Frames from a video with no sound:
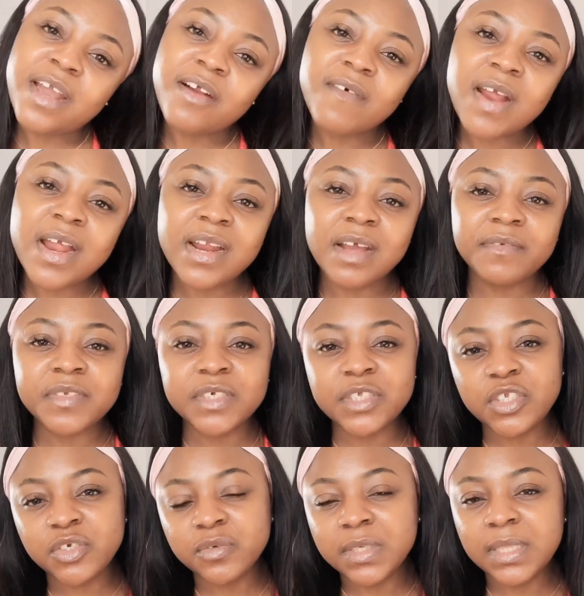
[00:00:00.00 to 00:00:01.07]
right after
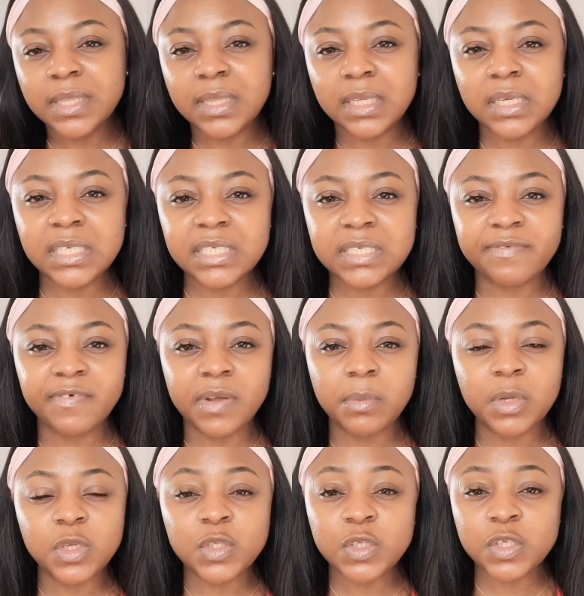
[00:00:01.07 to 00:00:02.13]
doing this for
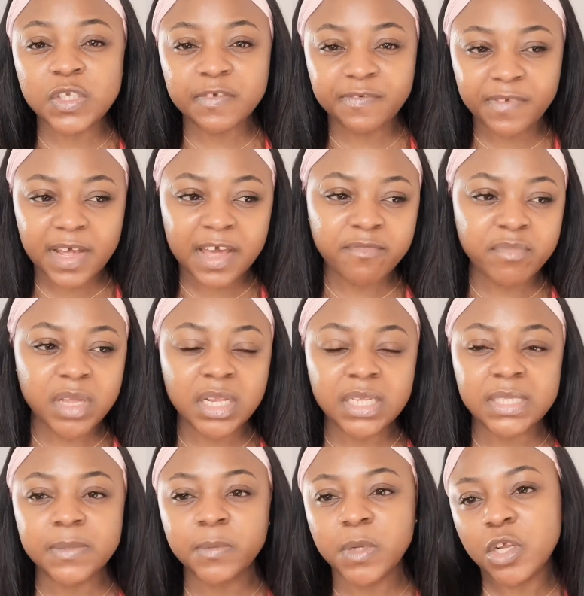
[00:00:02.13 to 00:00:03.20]
about 2 to 5
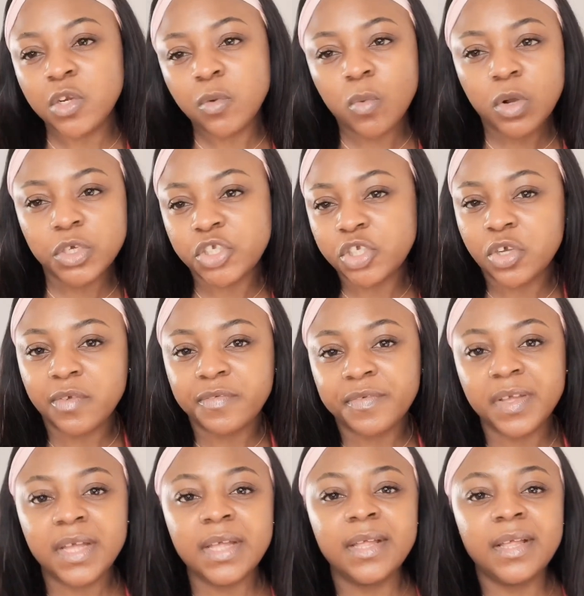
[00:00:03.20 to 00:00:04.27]
minutes, we're gonna wash off
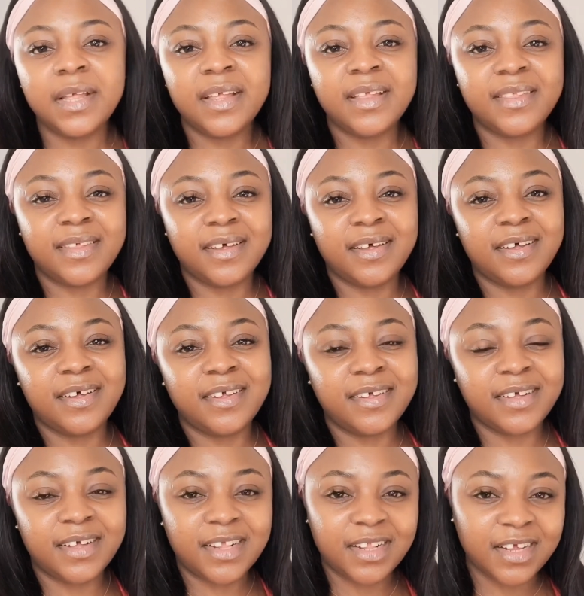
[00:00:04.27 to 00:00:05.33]

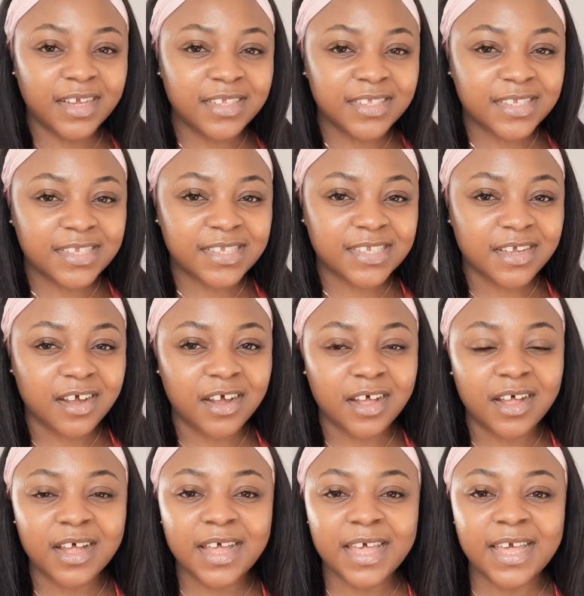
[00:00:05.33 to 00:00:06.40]
the cleanser
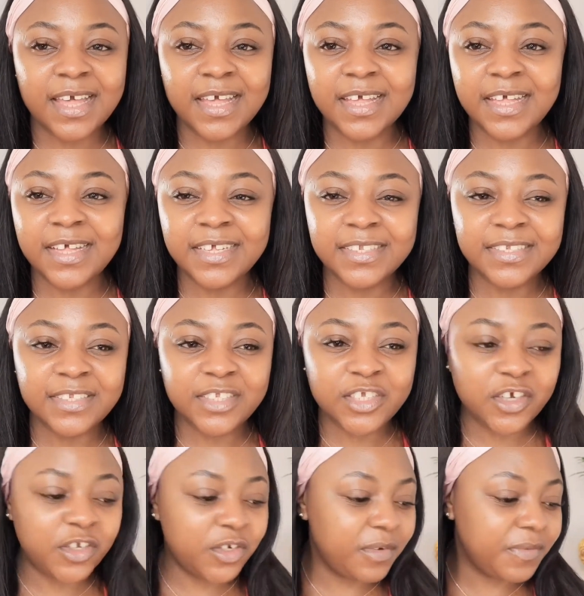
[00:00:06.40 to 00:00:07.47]
and
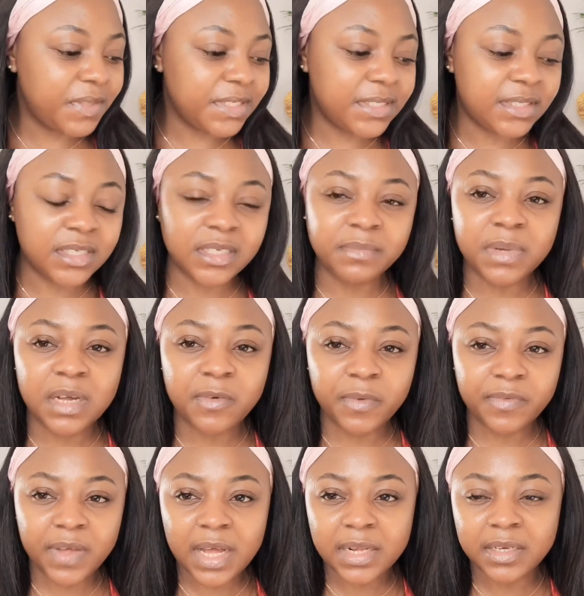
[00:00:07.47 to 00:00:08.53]
turn off the steamer.
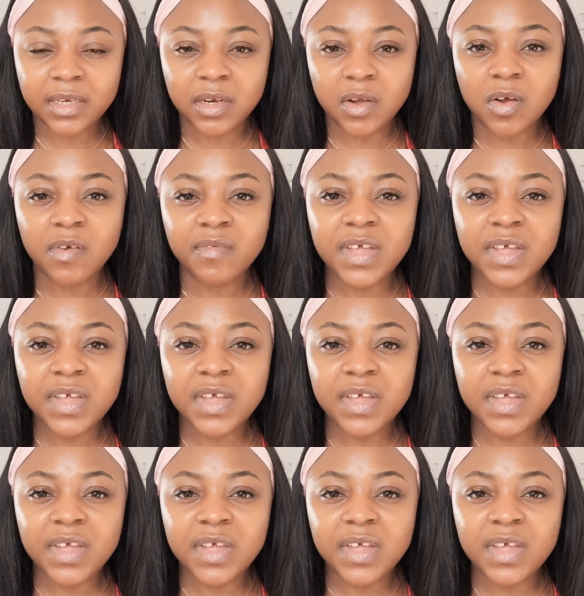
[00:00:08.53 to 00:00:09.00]
We've had enough.